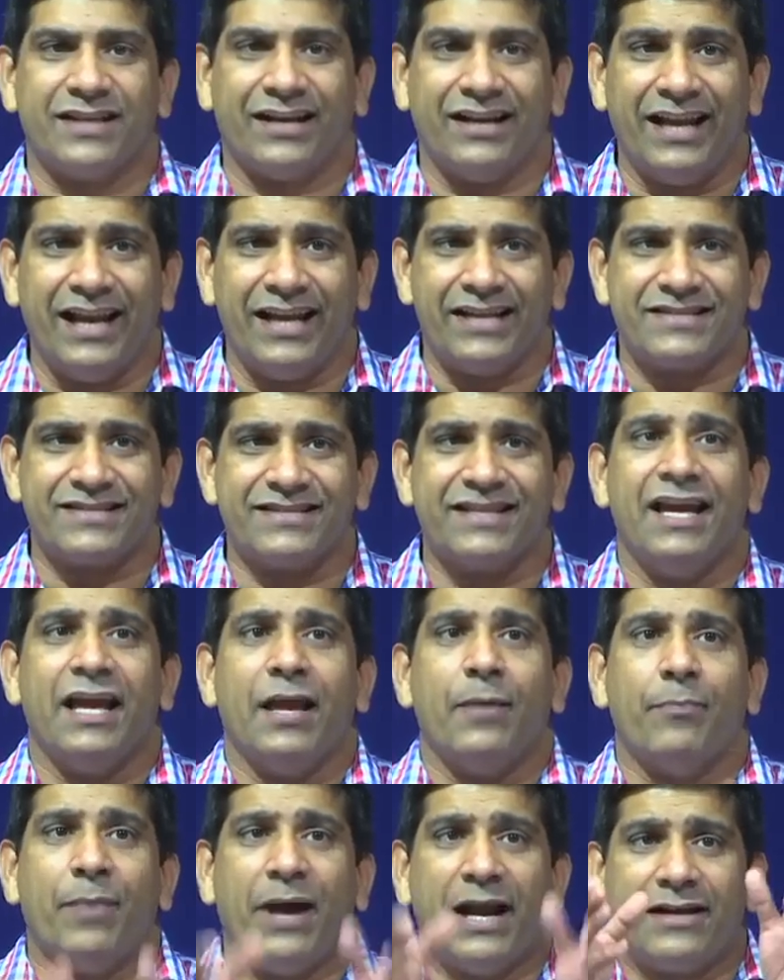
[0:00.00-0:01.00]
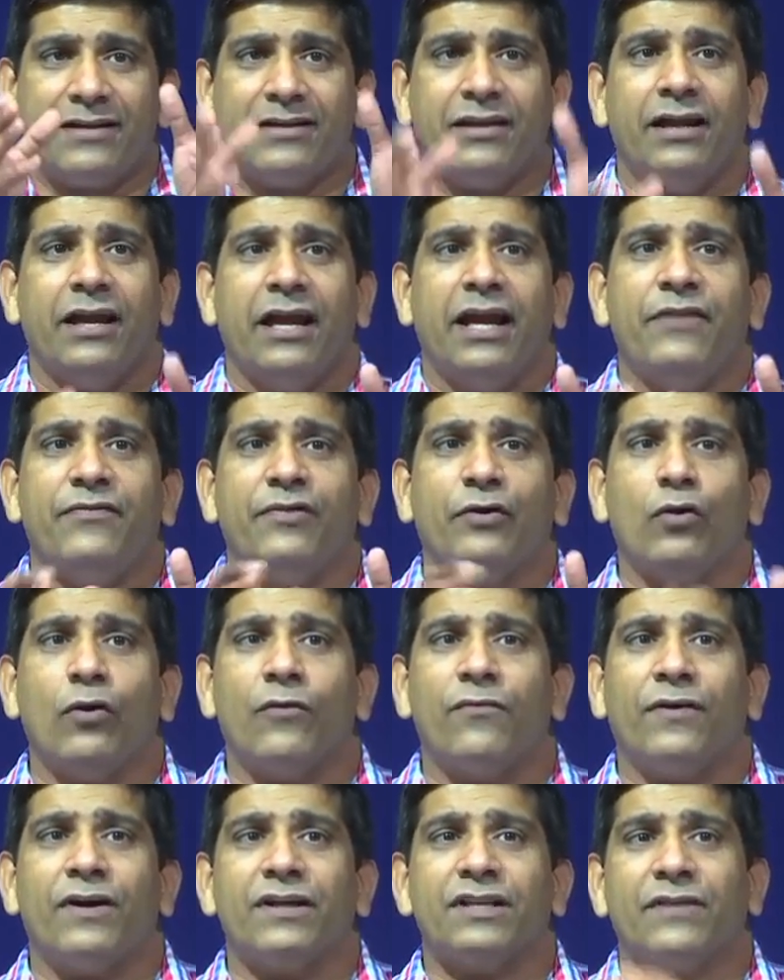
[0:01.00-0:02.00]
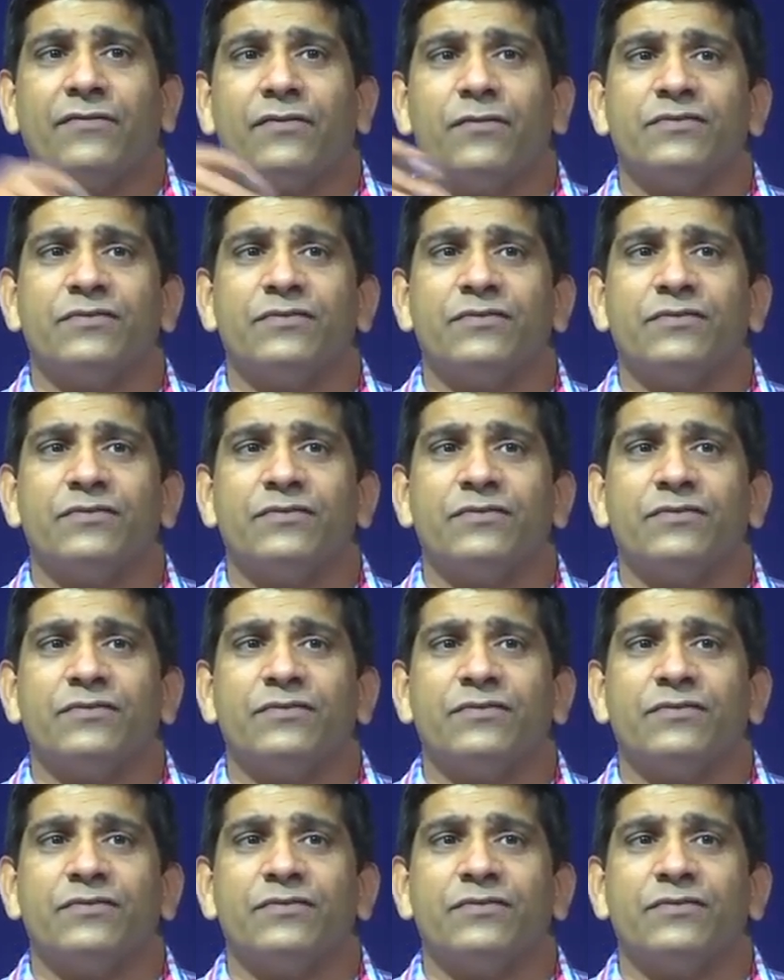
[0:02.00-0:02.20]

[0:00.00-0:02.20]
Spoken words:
are less. But if you go further